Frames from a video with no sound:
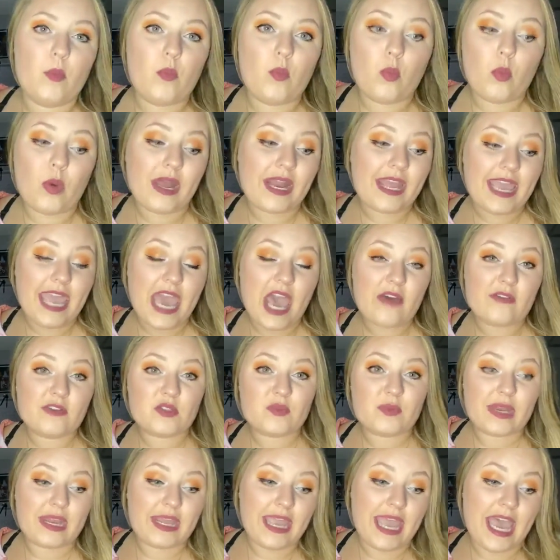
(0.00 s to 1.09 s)
what I have
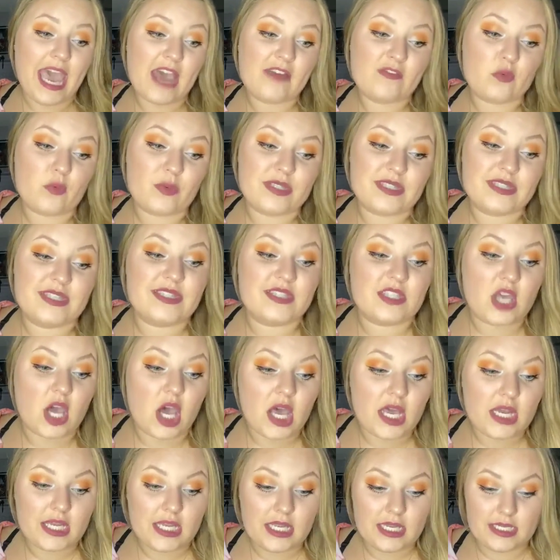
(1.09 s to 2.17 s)
is what I have, and once it's
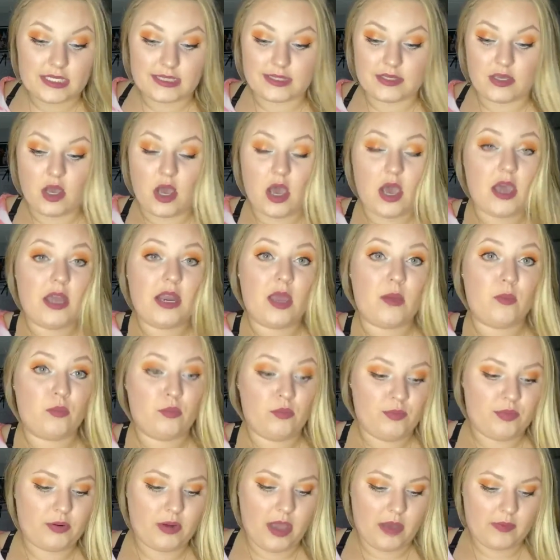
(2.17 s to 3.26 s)
gone, it is gone.
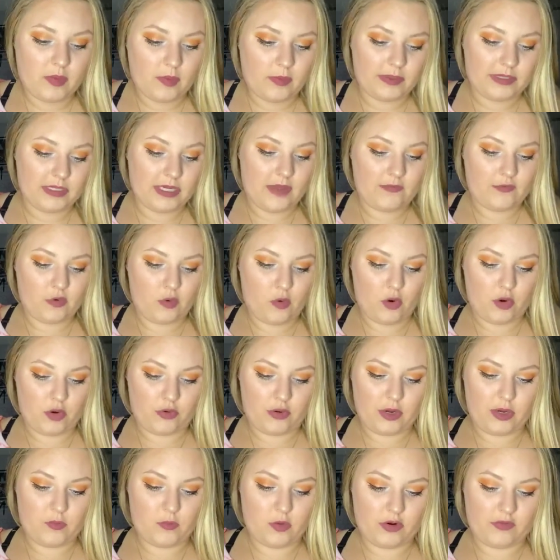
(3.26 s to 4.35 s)
I'm probably never
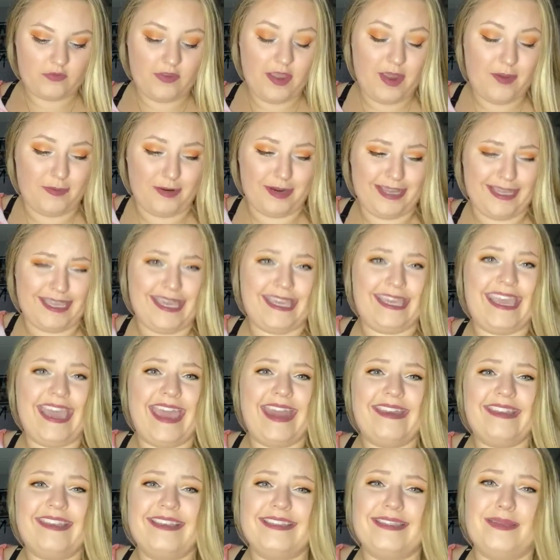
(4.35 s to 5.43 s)
ordering more fabric
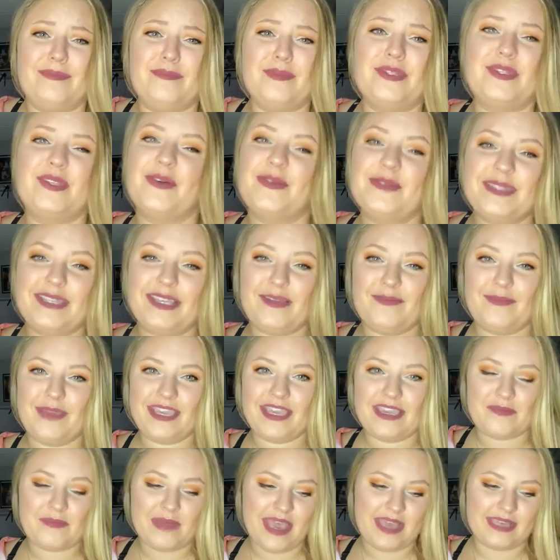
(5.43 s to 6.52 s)
again because I'm so sick of
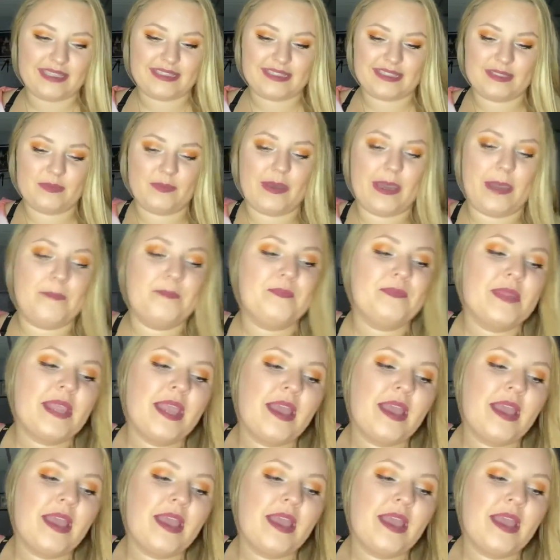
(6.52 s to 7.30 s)
making masks, but